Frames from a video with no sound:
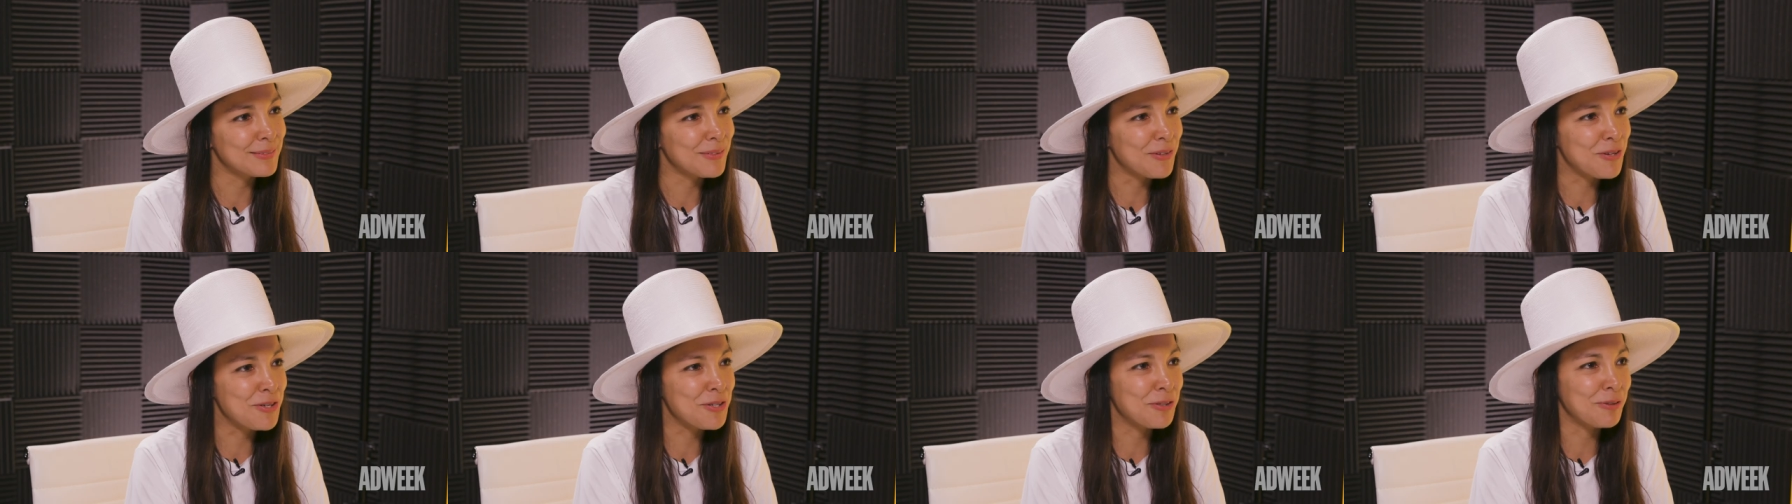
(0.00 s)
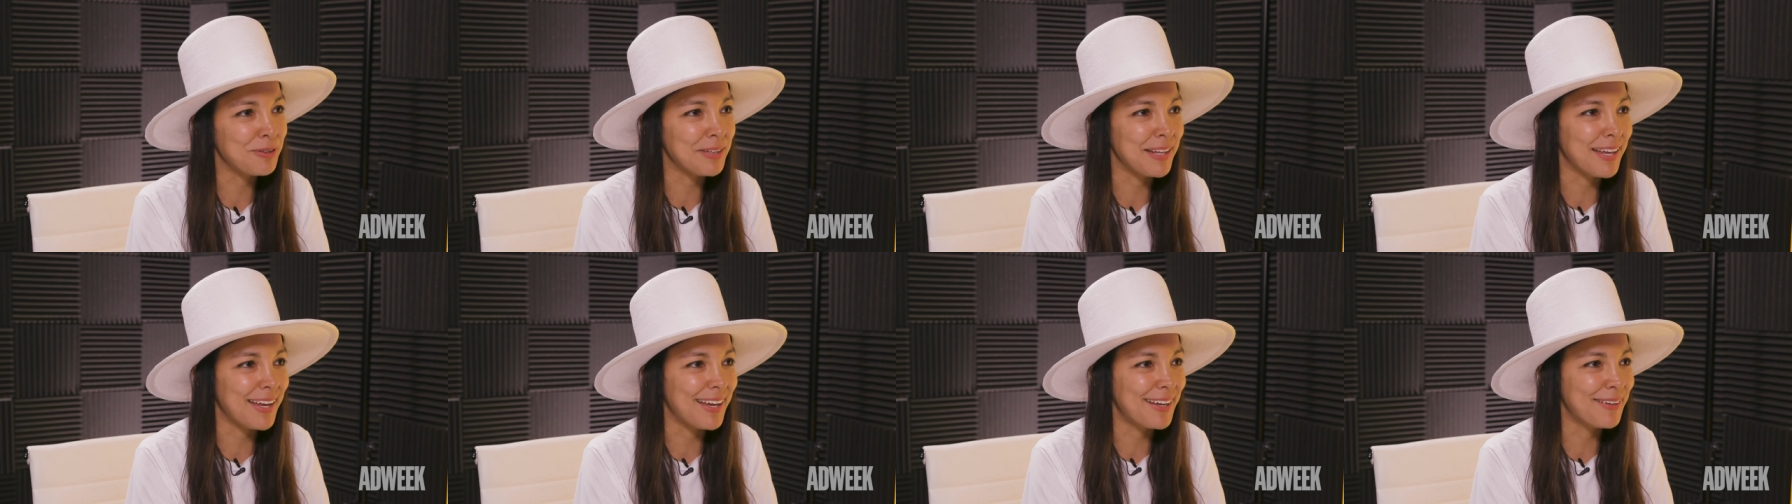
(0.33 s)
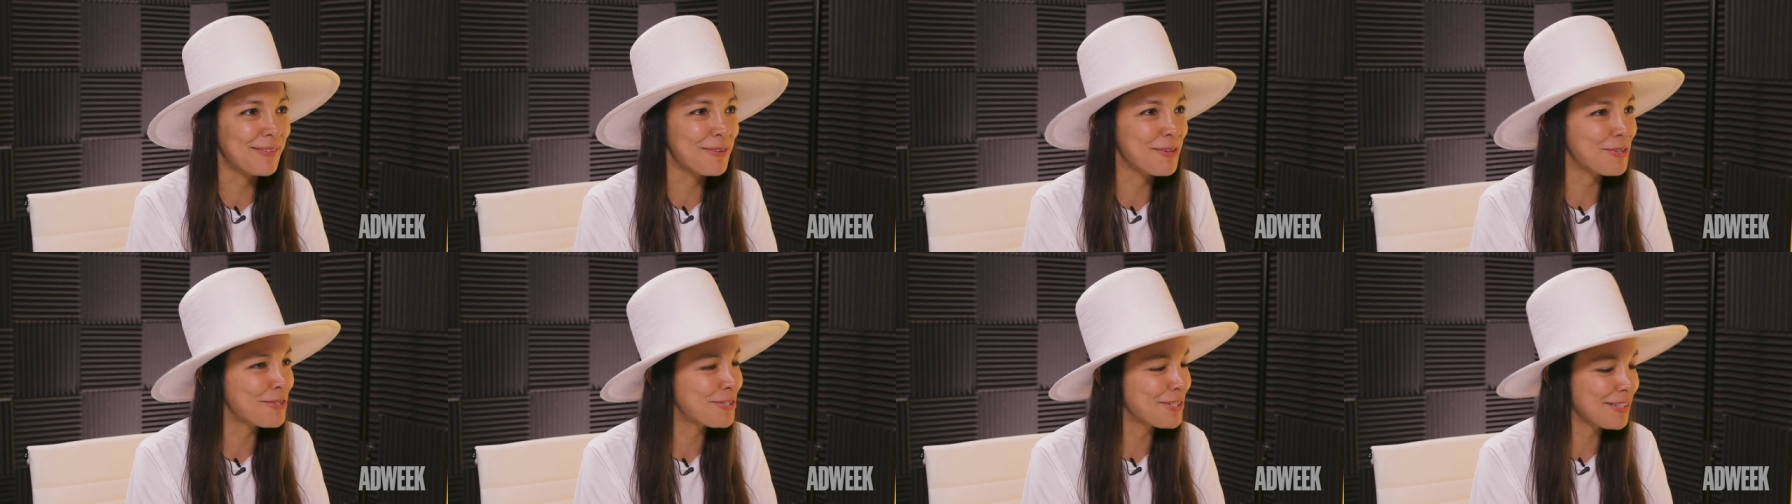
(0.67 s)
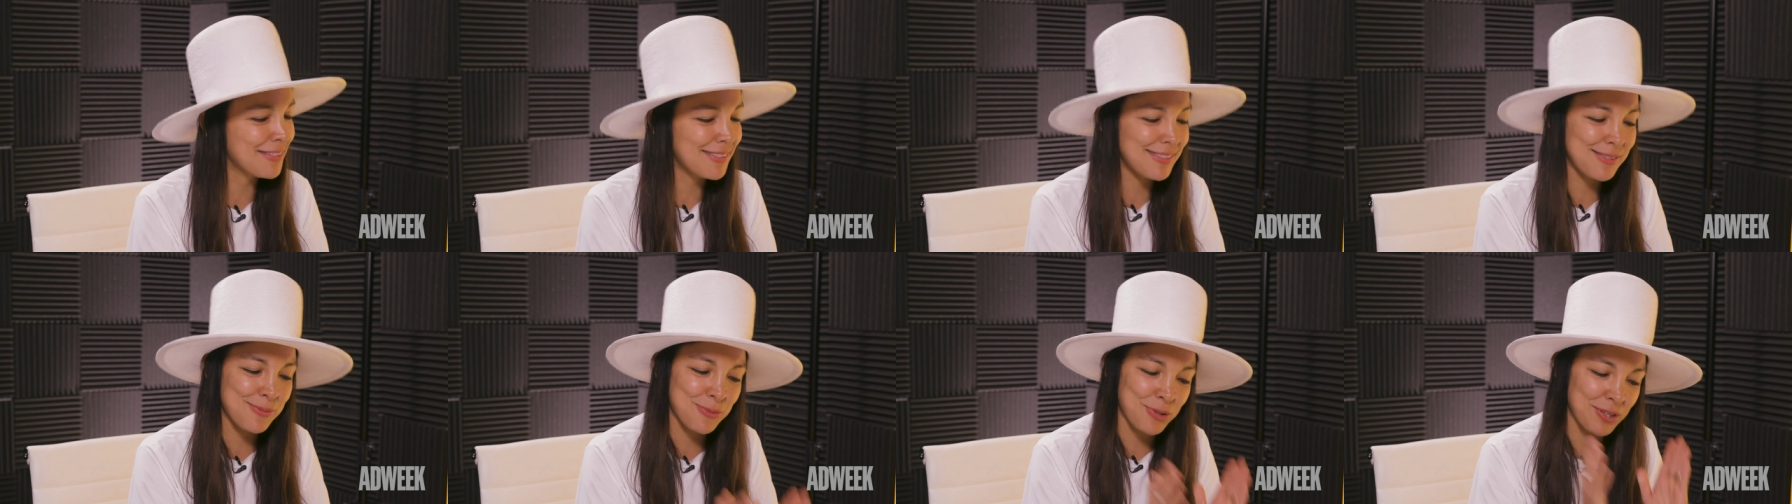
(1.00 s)
We're doing that.
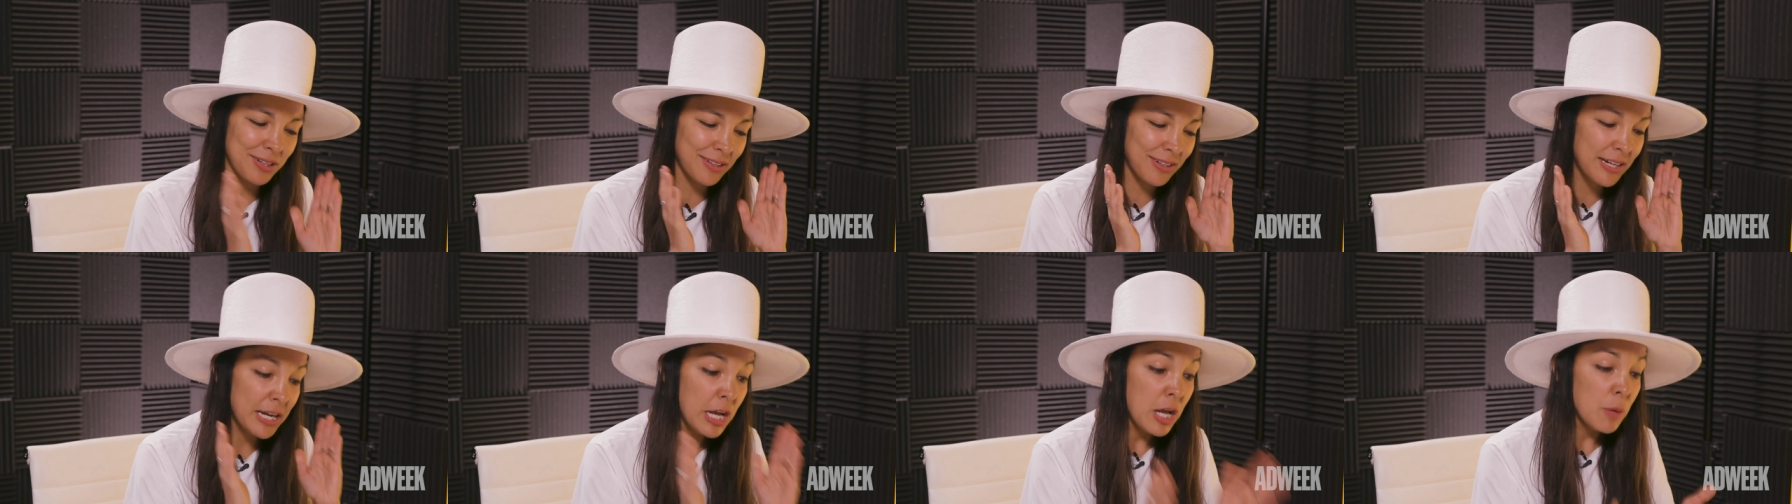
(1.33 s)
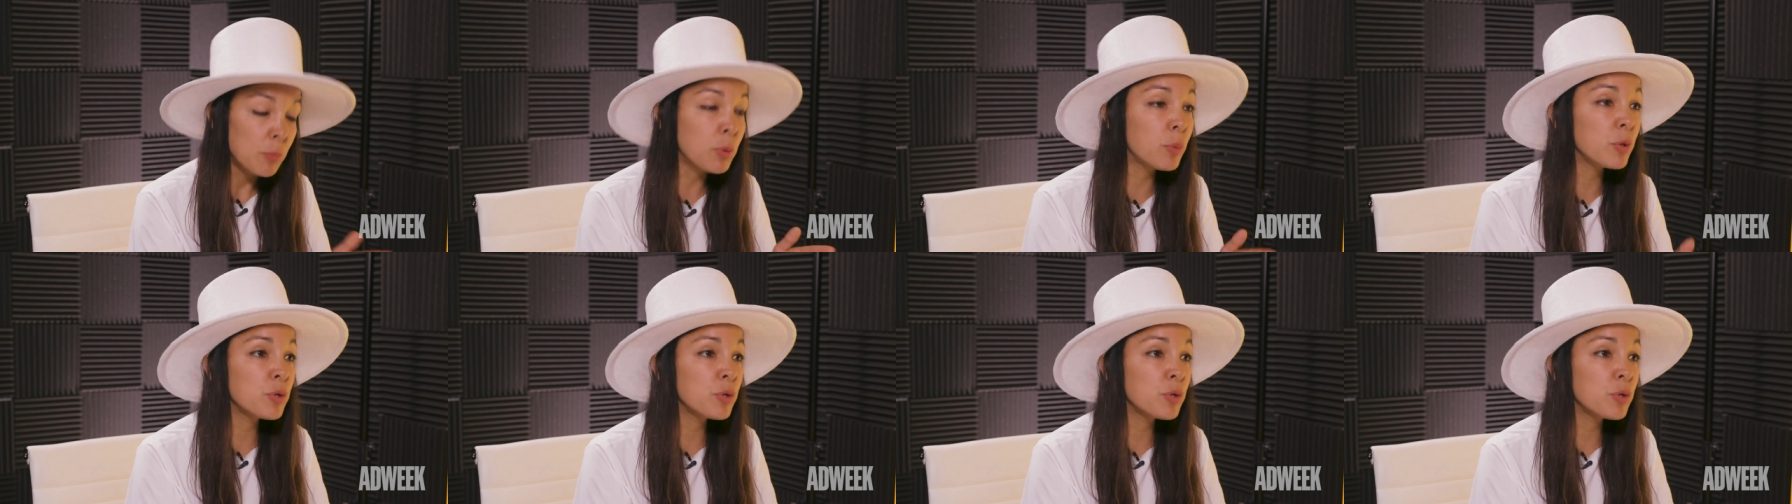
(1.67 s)
But